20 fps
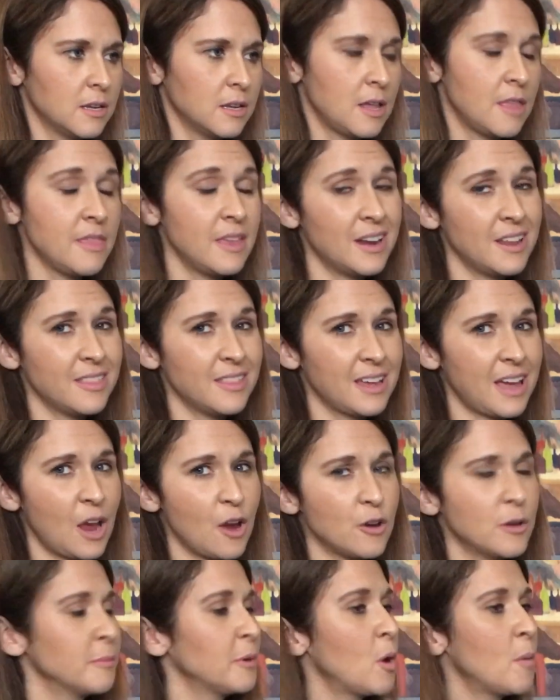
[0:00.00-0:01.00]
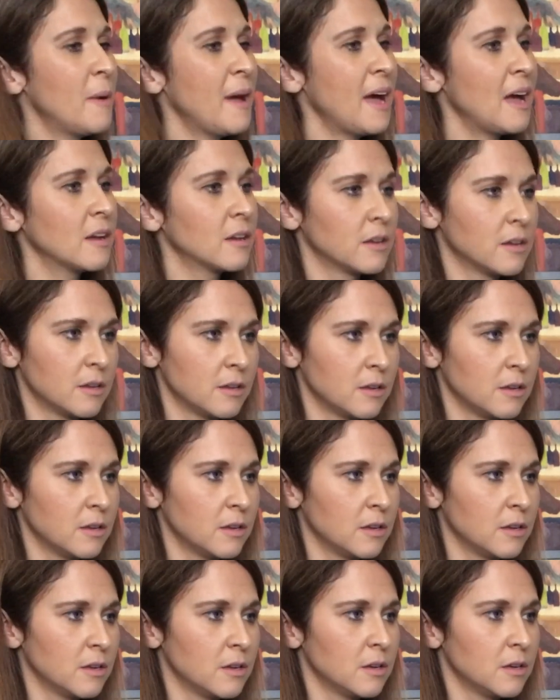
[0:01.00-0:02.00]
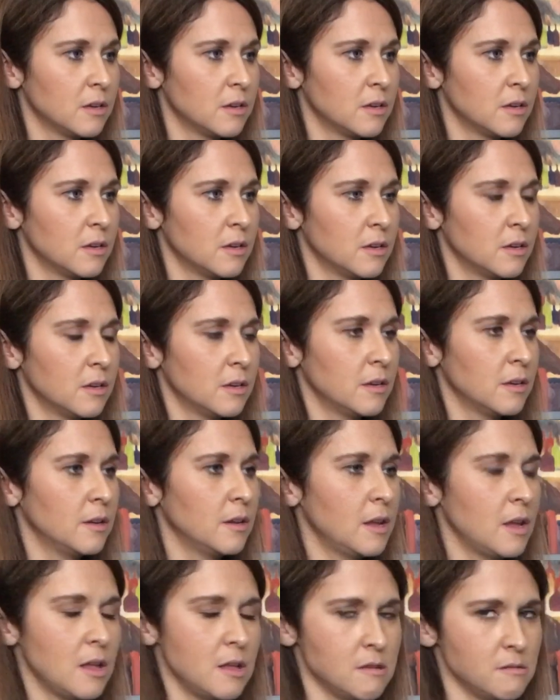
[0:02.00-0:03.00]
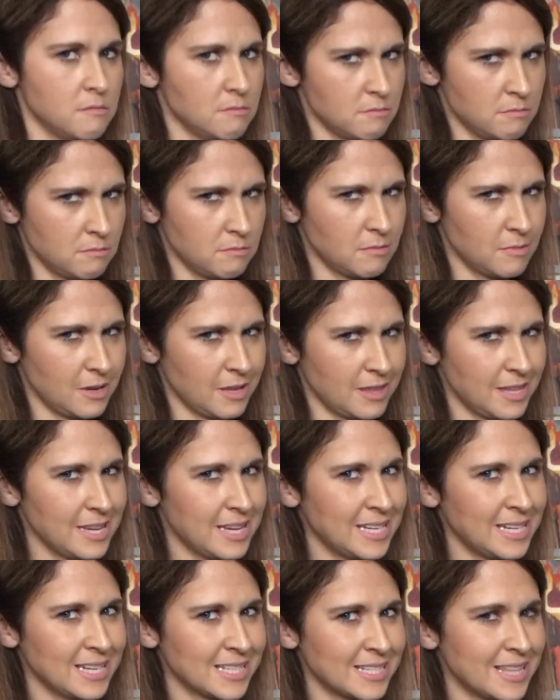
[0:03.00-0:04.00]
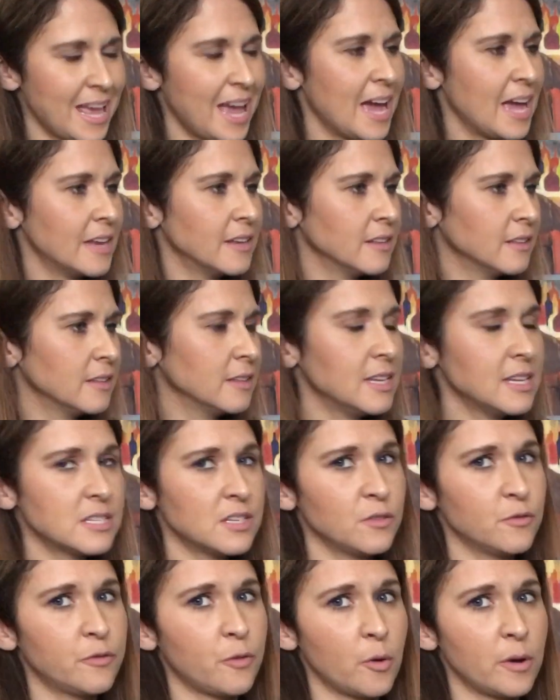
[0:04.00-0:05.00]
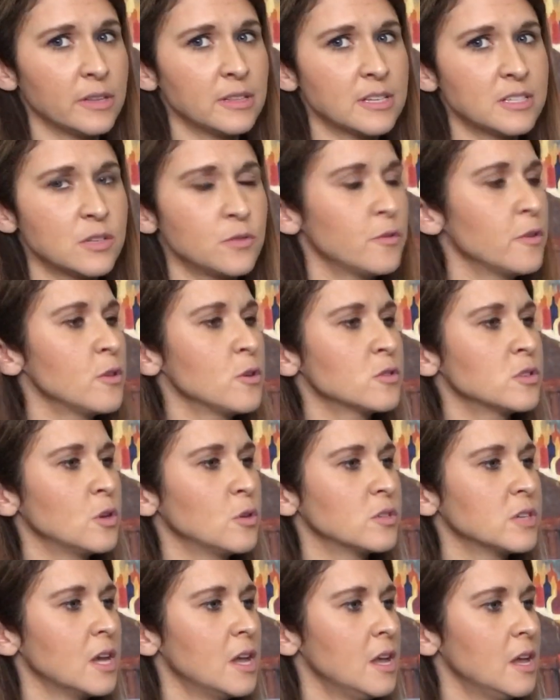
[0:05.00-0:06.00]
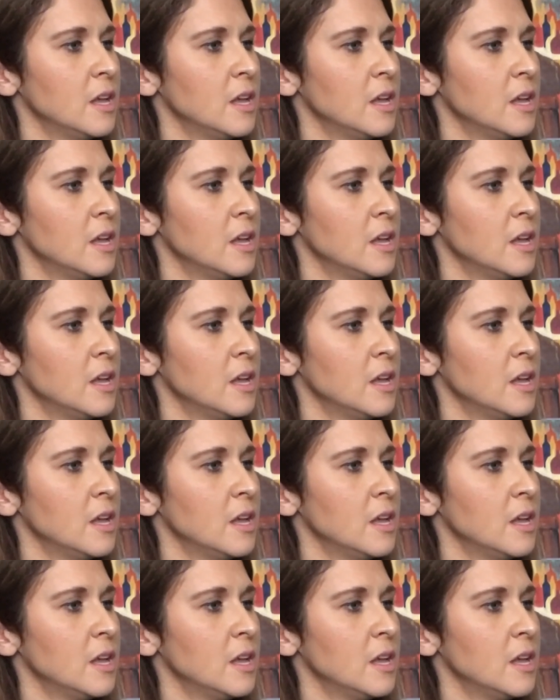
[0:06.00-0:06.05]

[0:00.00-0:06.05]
And then I think I heard him go back. I think he does that. Listen for it. Listen for those notes.